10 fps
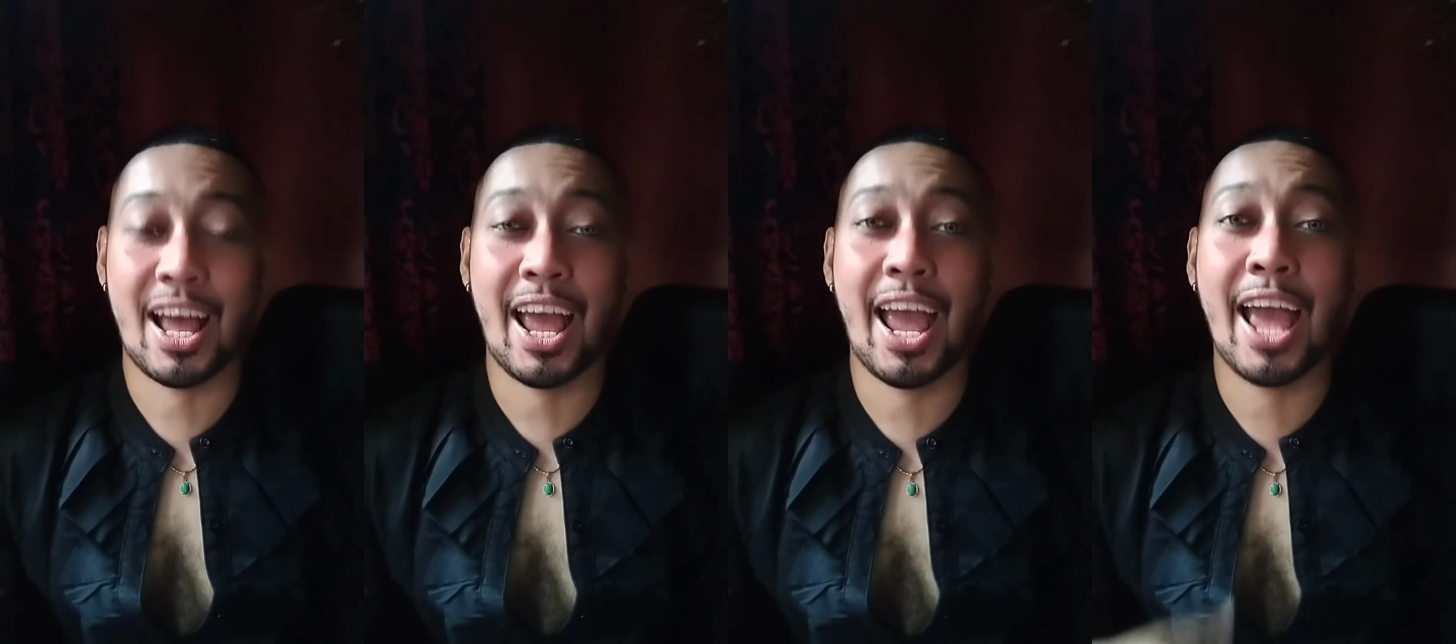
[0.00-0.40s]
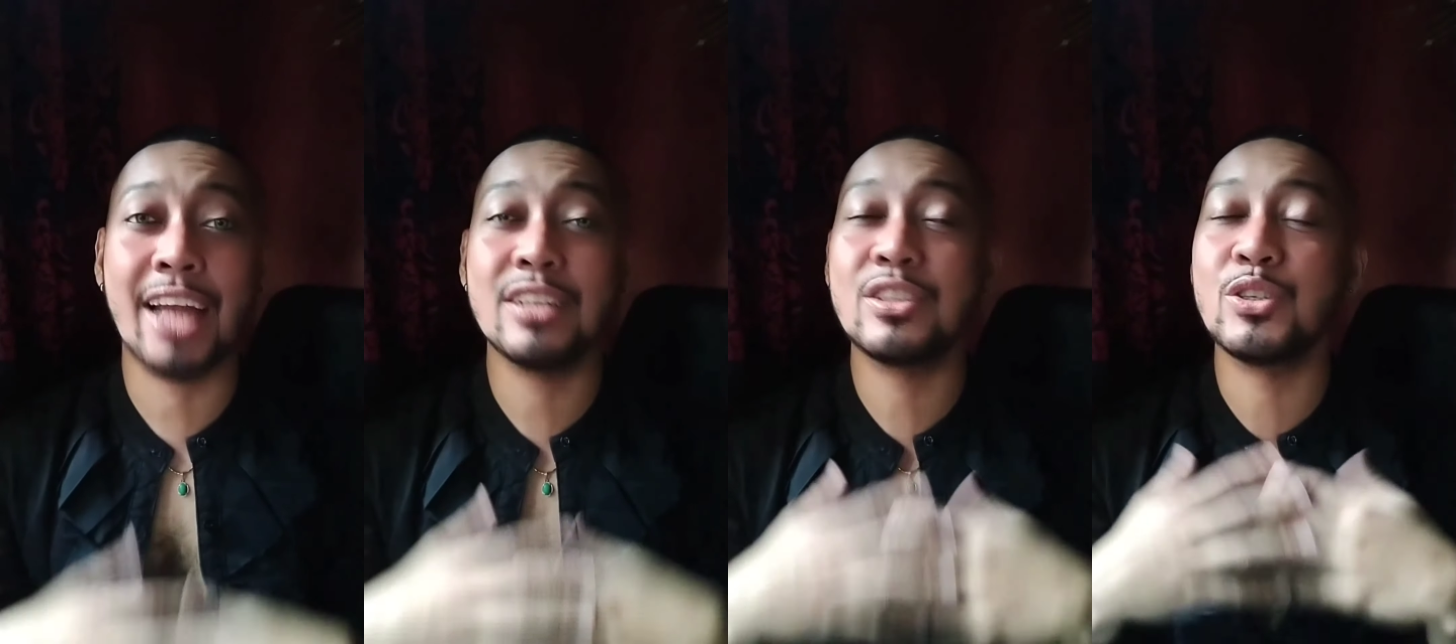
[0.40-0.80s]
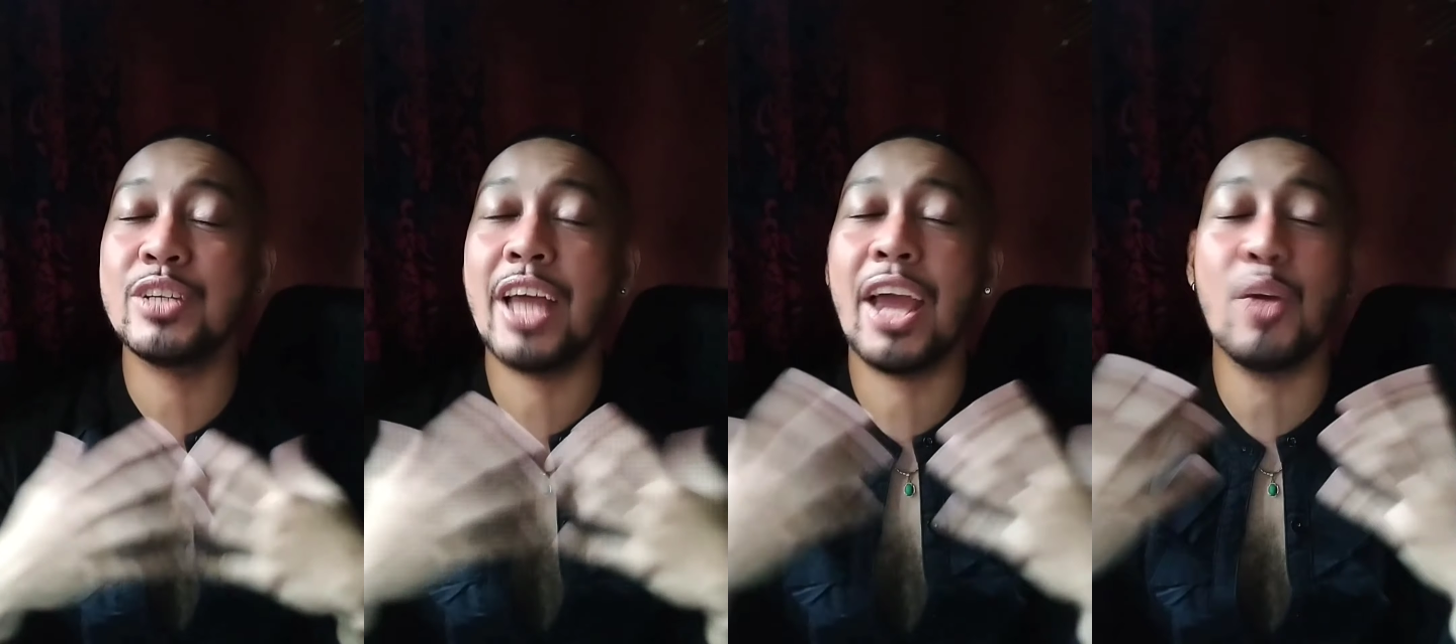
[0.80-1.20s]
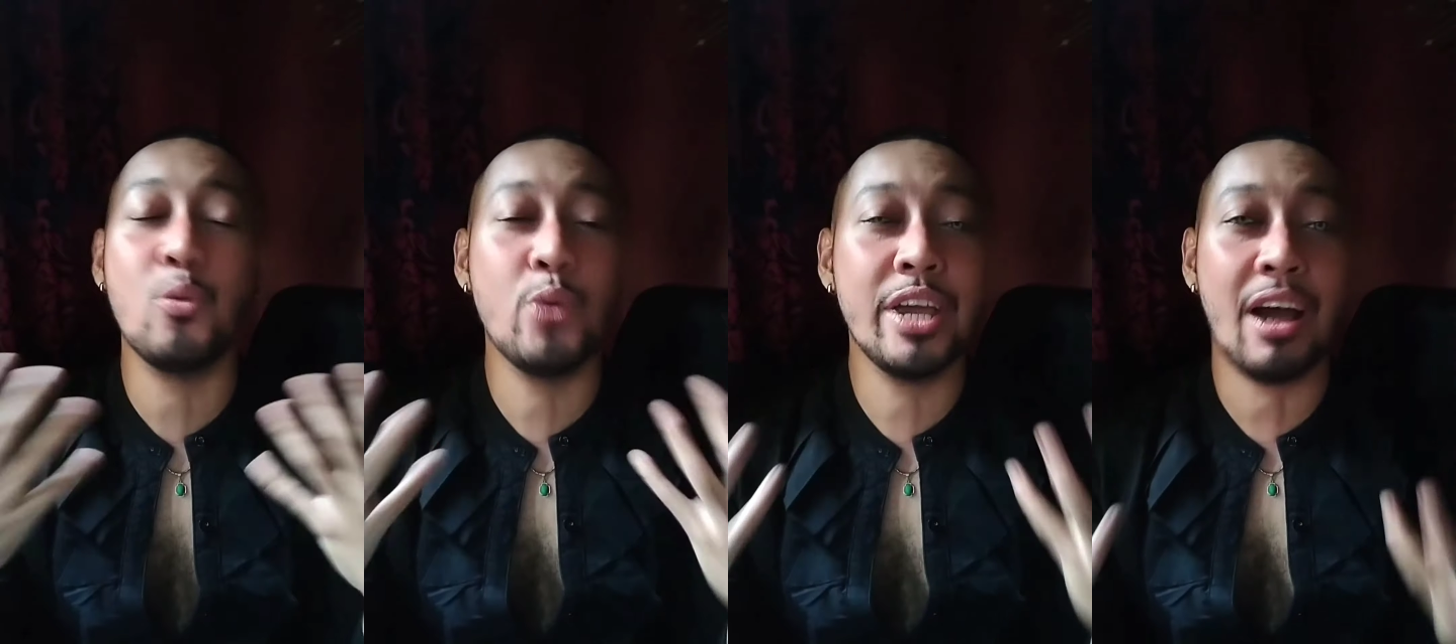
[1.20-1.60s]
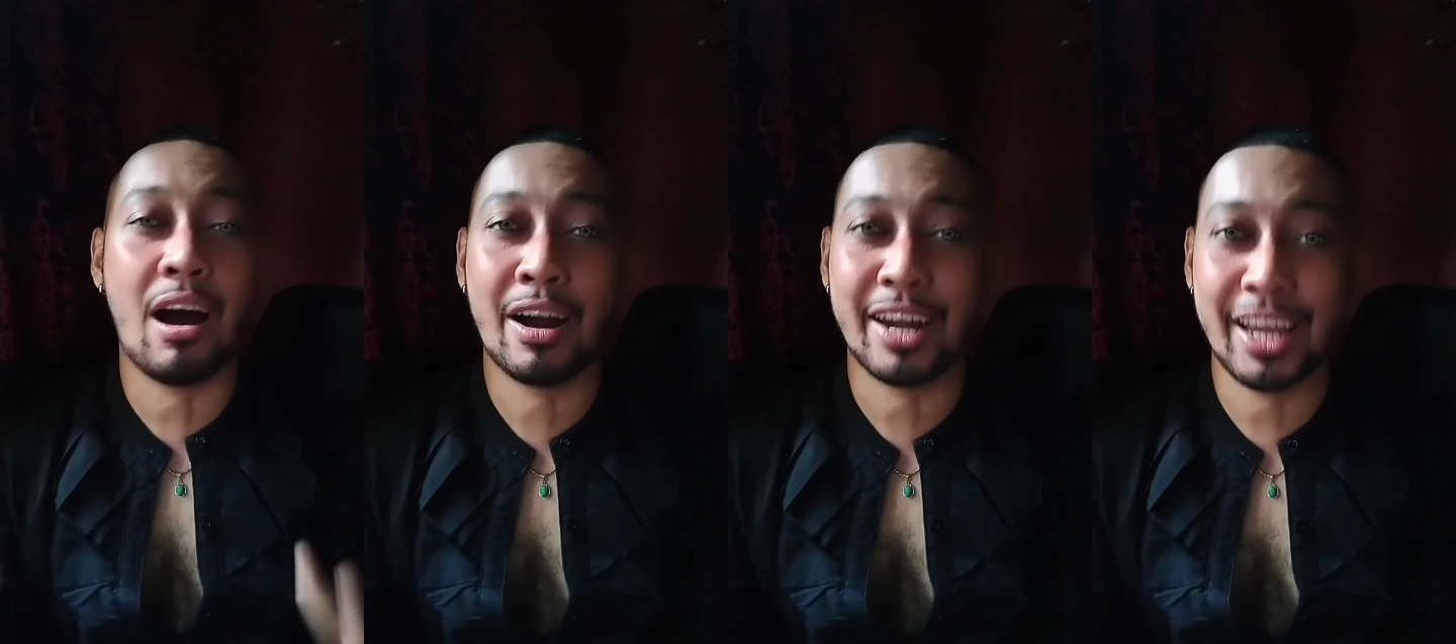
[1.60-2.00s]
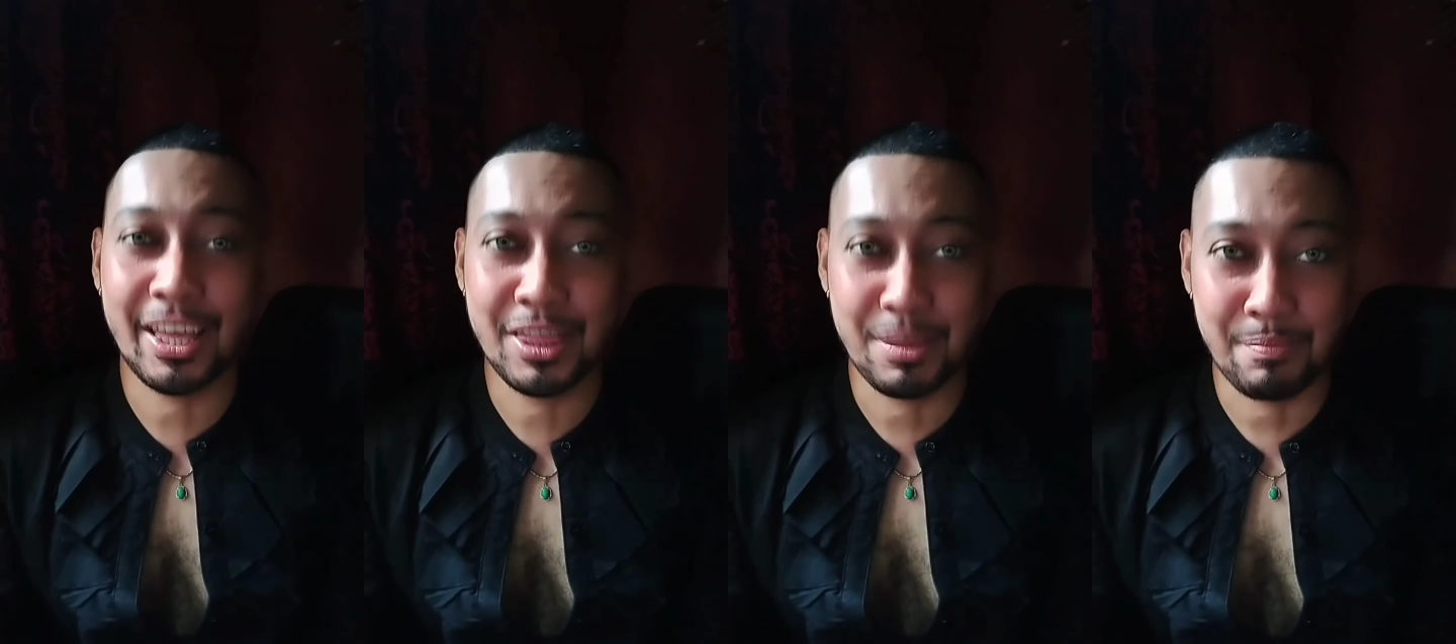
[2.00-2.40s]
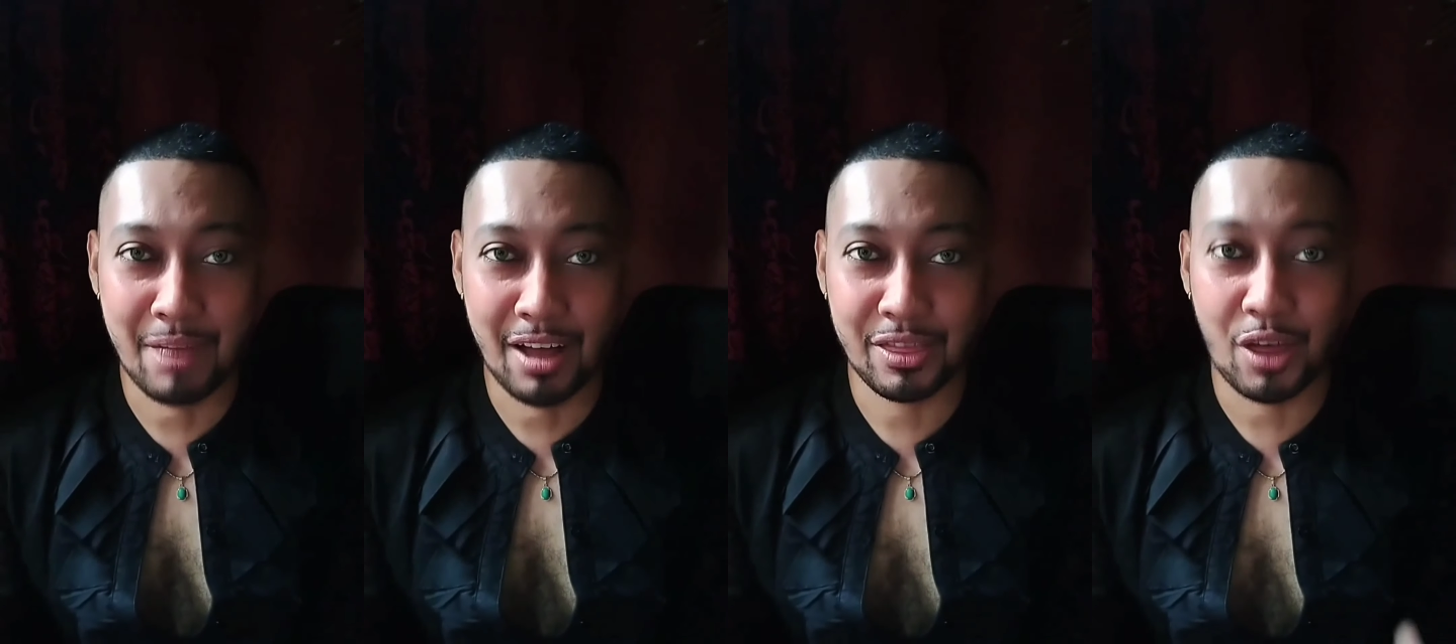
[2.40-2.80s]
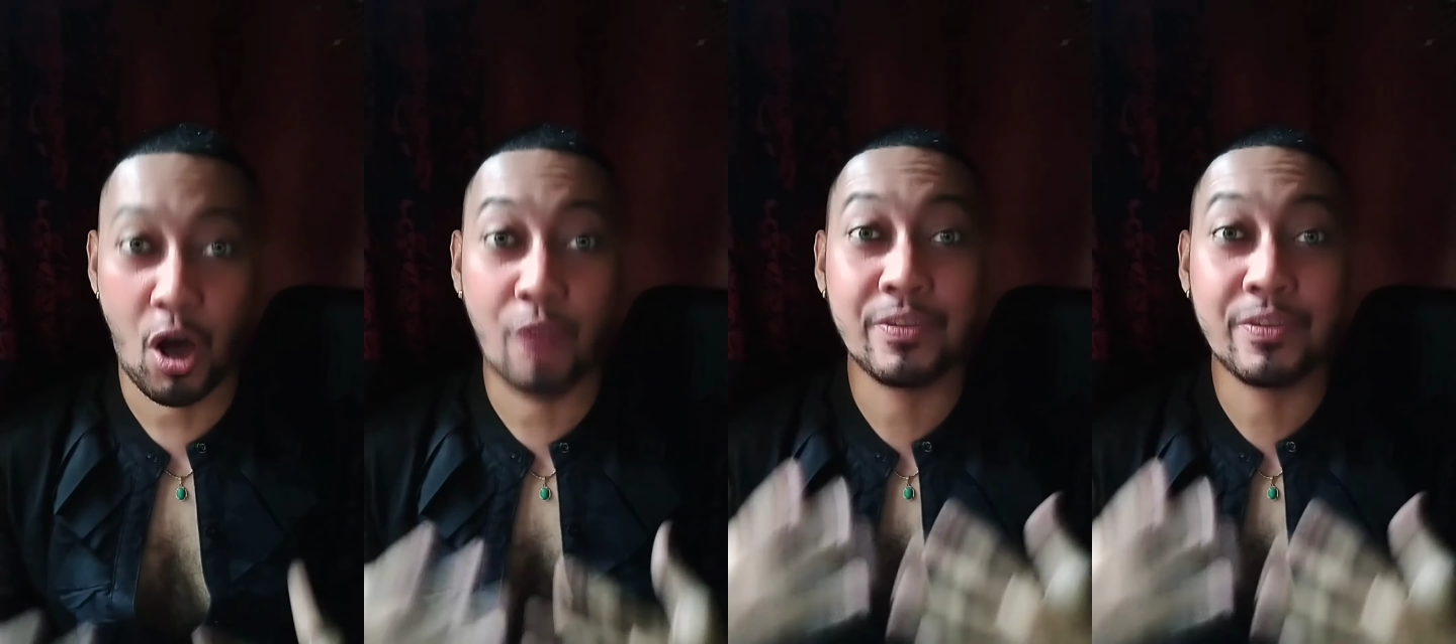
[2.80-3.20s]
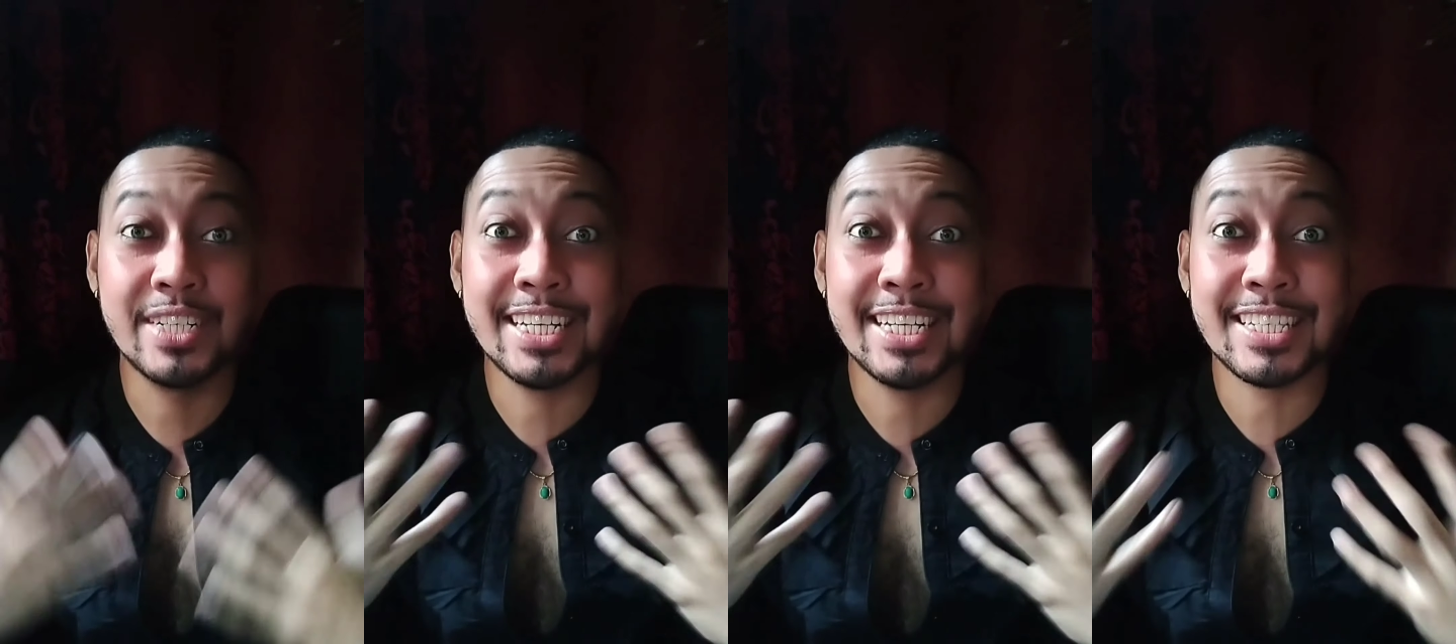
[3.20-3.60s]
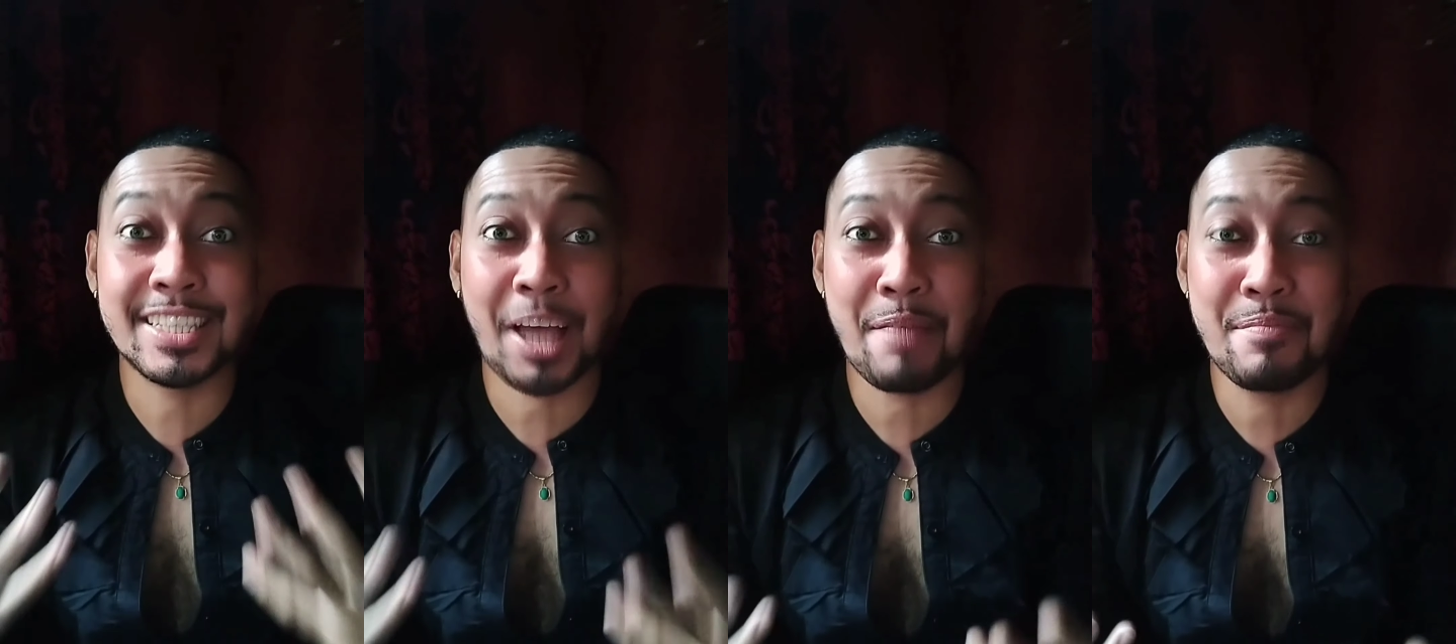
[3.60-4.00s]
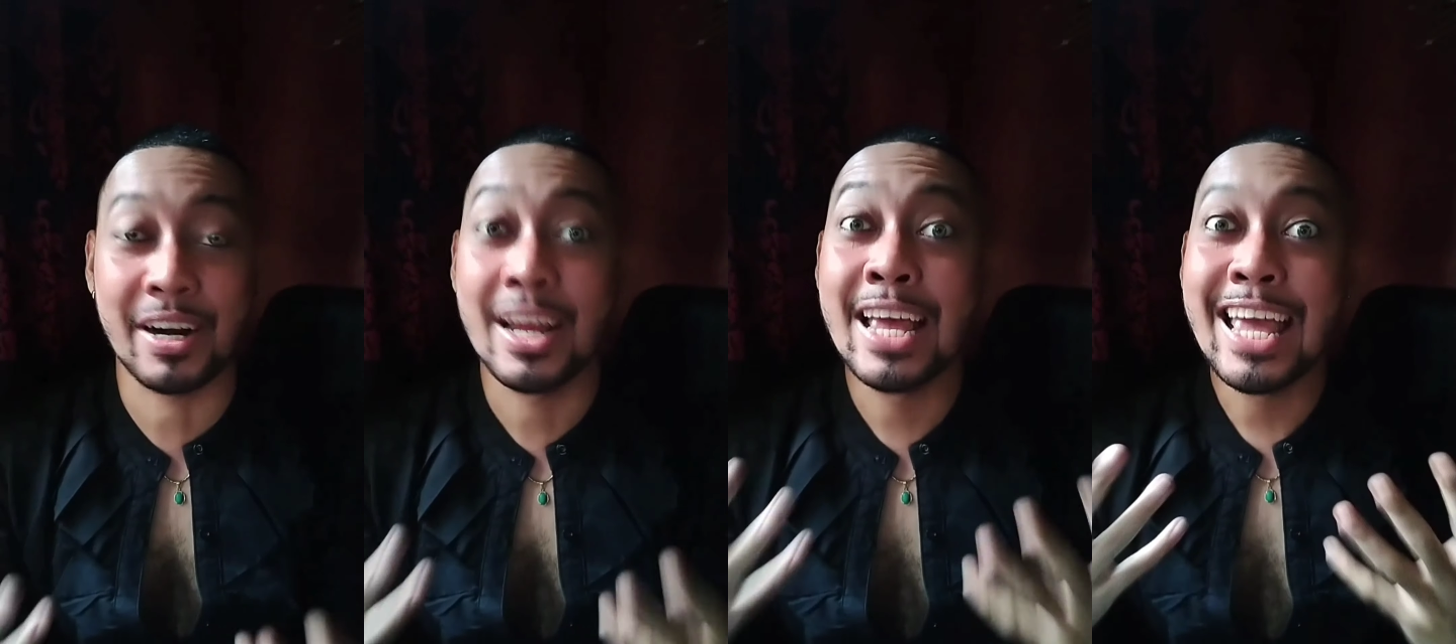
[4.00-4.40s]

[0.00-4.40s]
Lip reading: And today we are in the month of December.